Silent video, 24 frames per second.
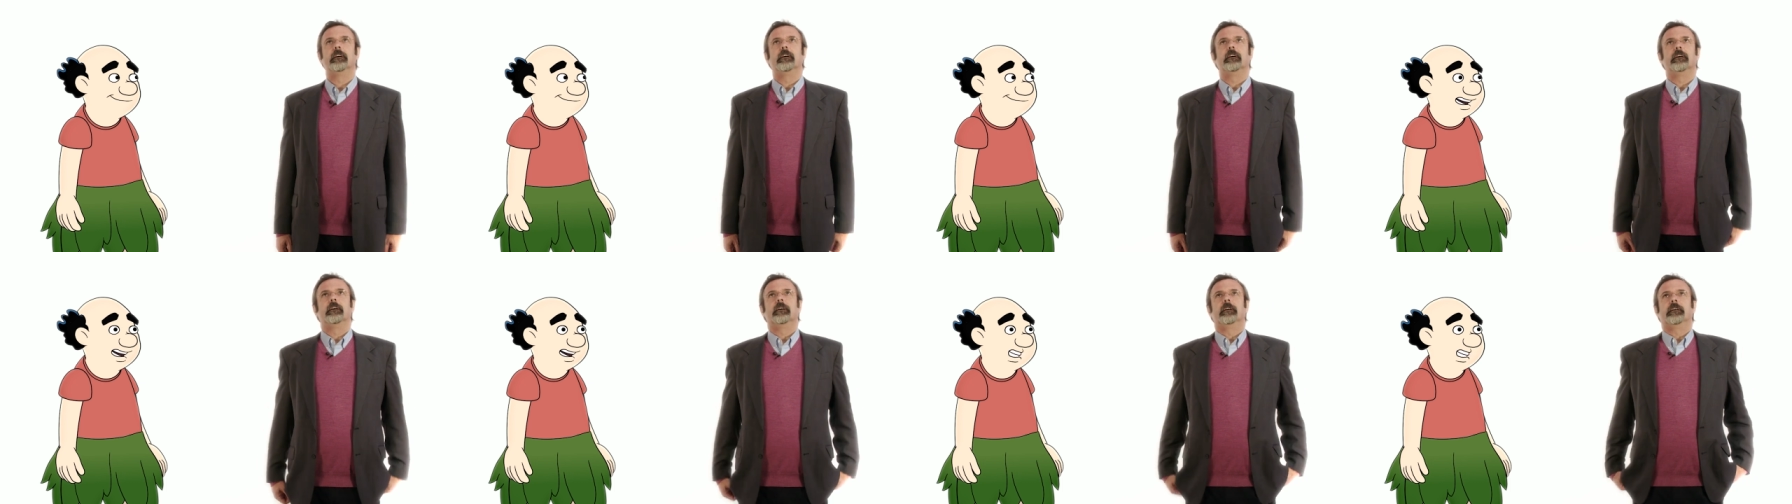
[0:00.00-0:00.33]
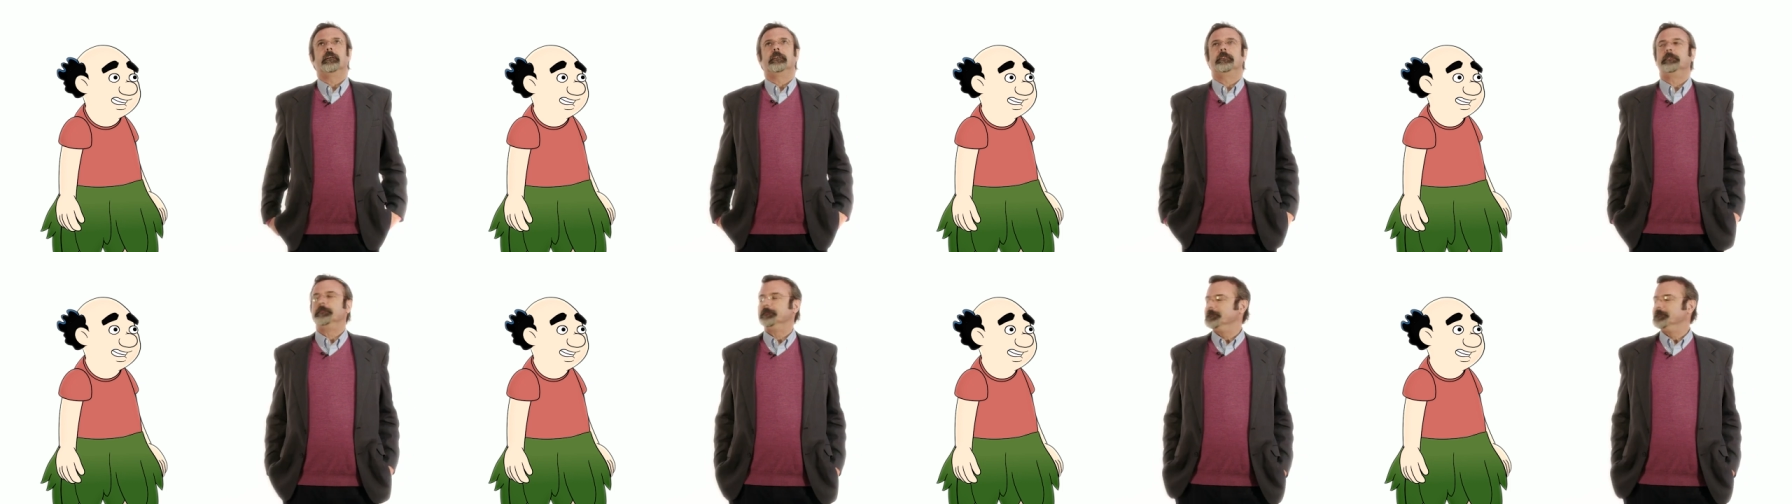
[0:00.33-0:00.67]

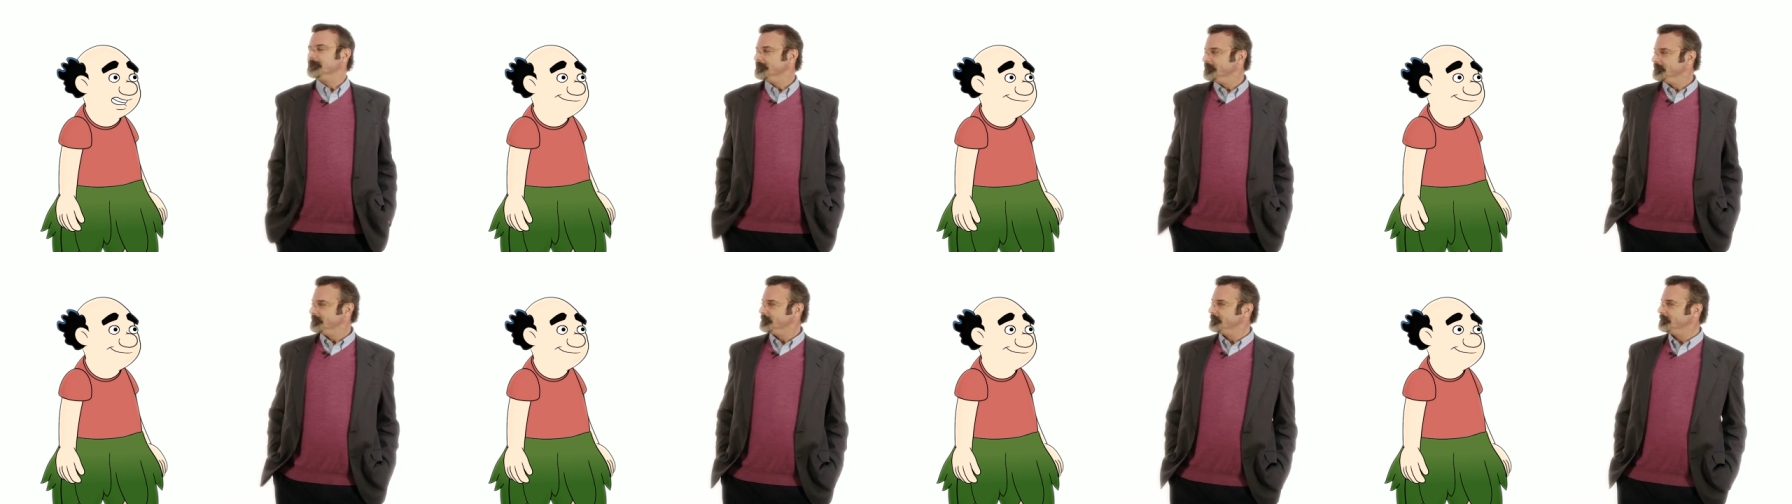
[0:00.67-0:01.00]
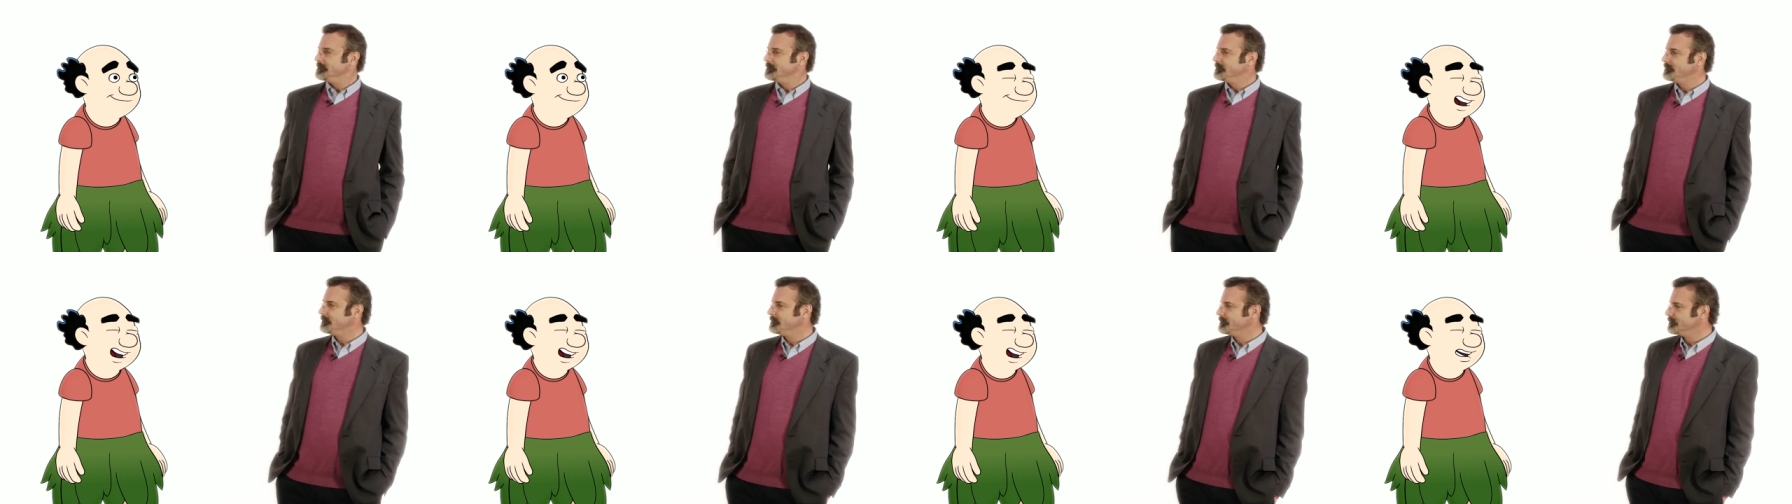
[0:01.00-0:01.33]
Seen,
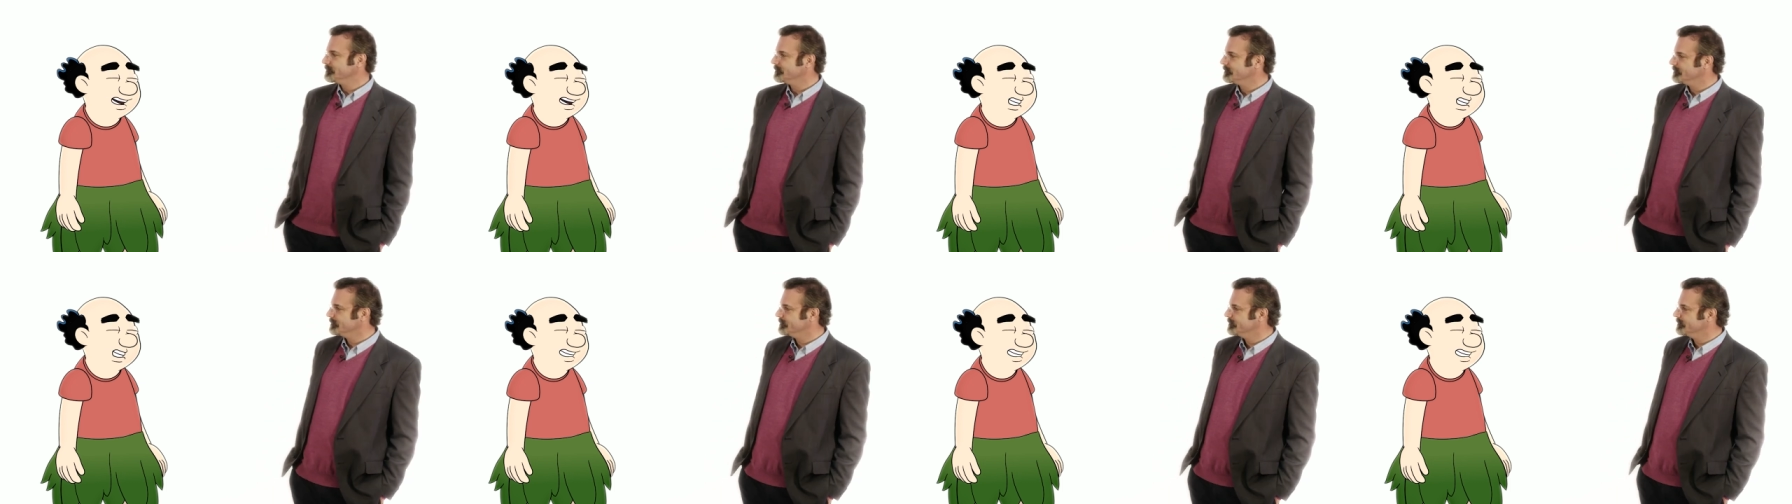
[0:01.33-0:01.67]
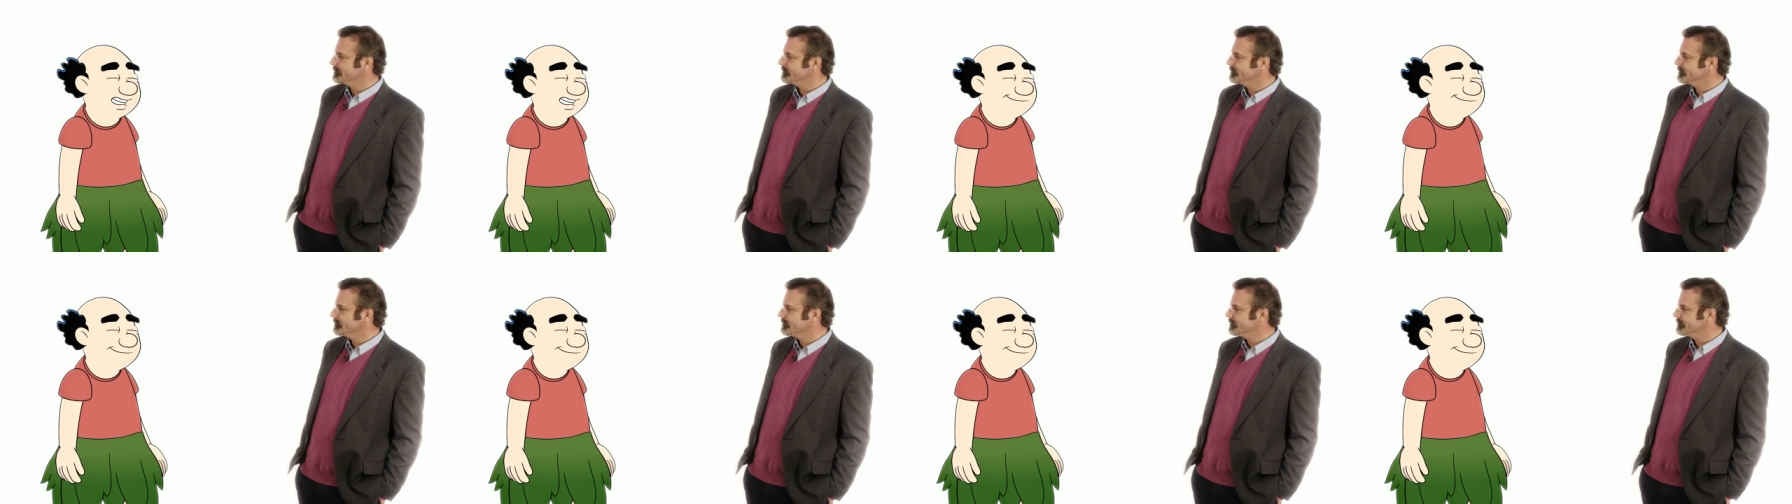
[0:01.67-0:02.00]

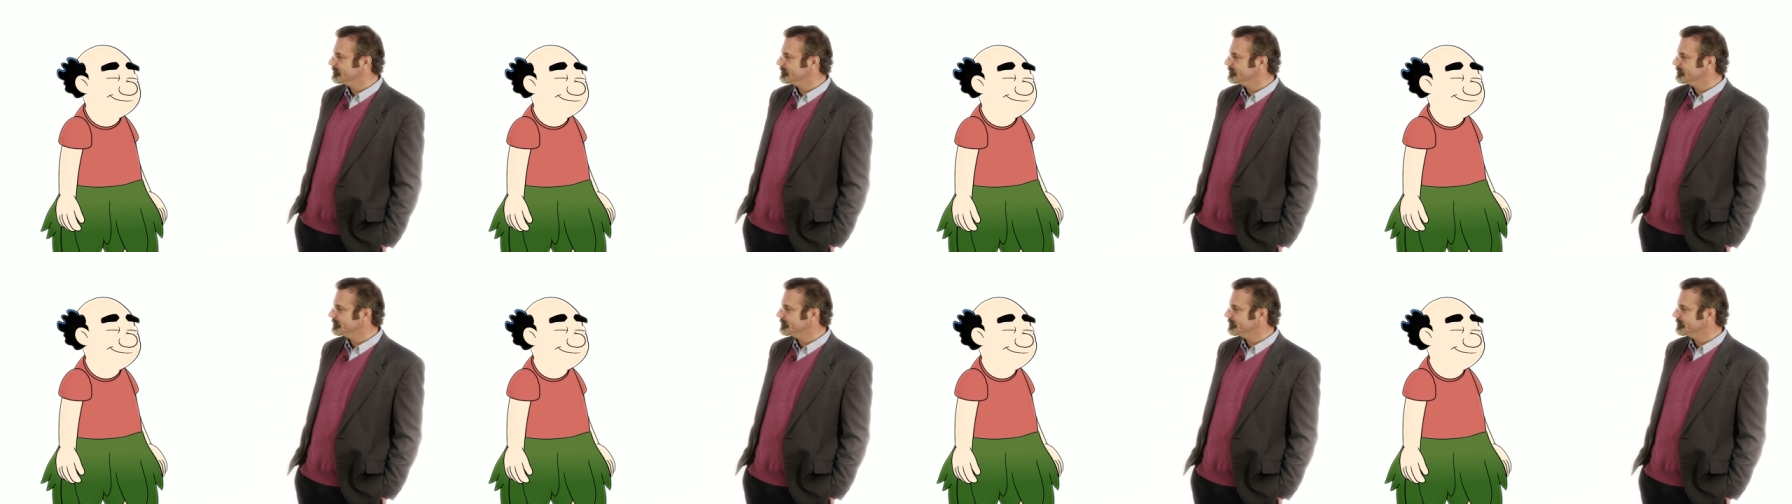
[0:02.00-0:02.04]
unseen.